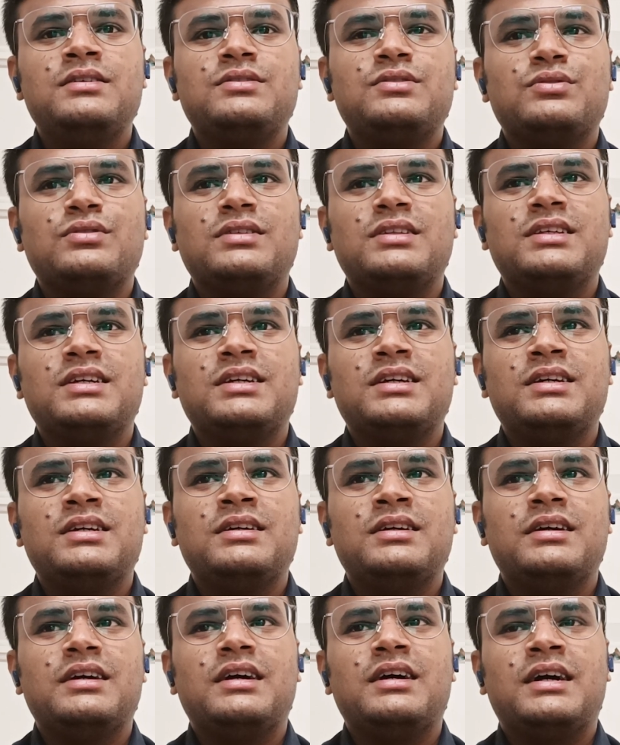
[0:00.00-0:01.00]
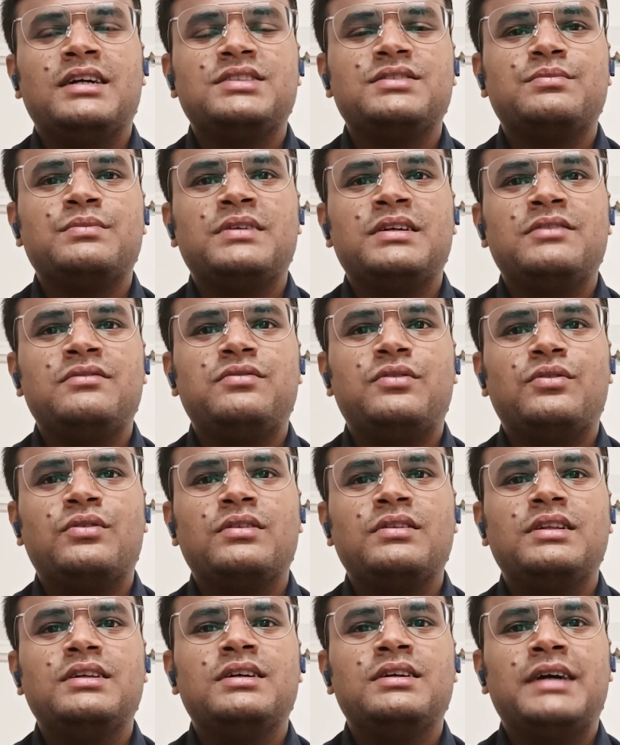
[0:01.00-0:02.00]
So they asked me
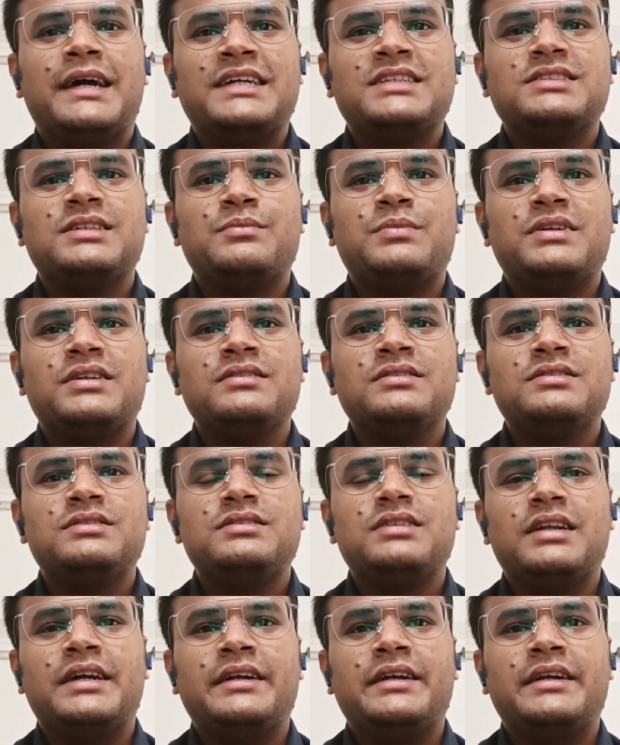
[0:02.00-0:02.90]
for the acceptance